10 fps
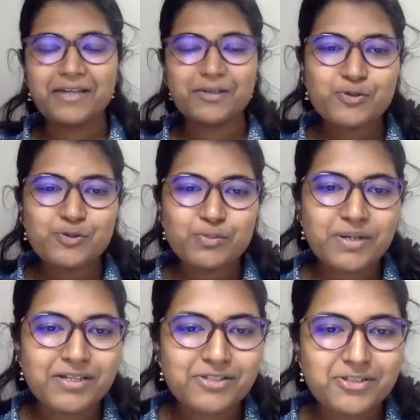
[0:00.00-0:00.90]
Thank you so
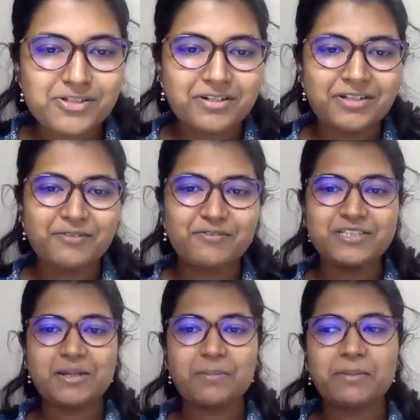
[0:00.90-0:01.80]
much,
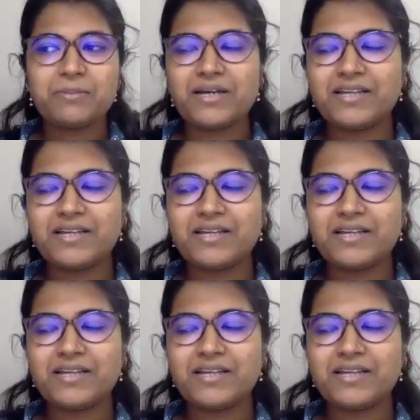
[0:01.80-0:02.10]
Nafisa ma'am.